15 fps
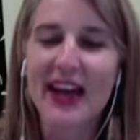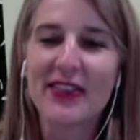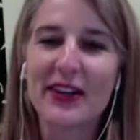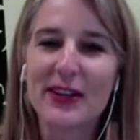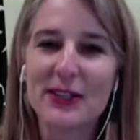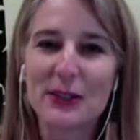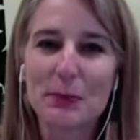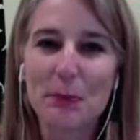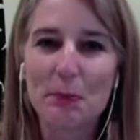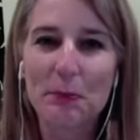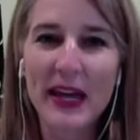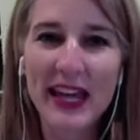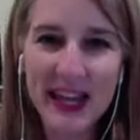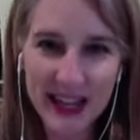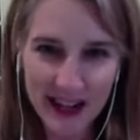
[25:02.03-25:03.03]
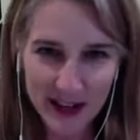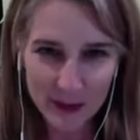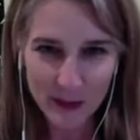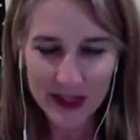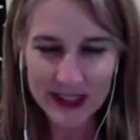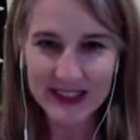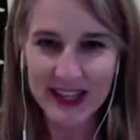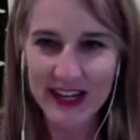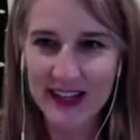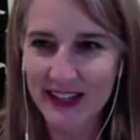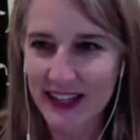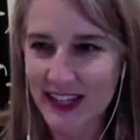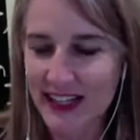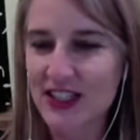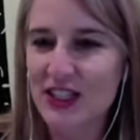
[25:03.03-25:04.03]
and there's pee on one side of
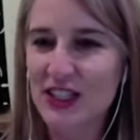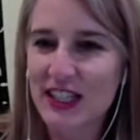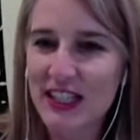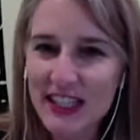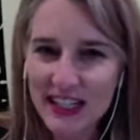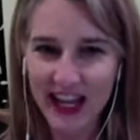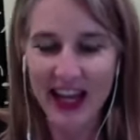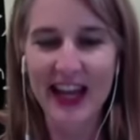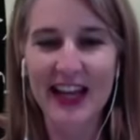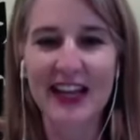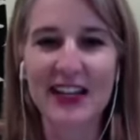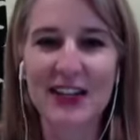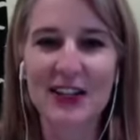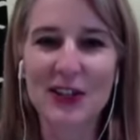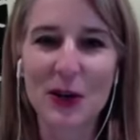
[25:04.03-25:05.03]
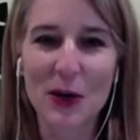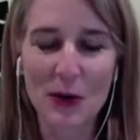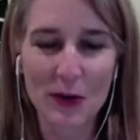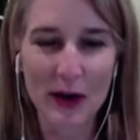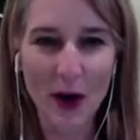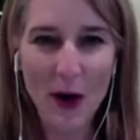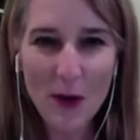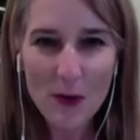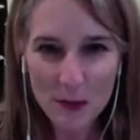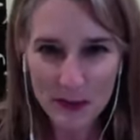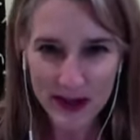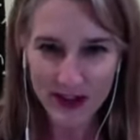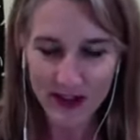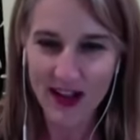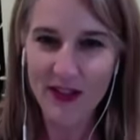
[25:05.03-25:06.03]
the kitchen and, you know,
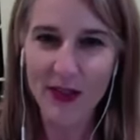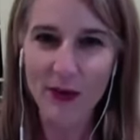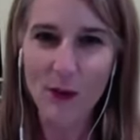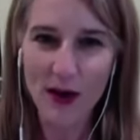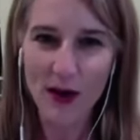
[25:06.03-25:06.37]
oatmeal on the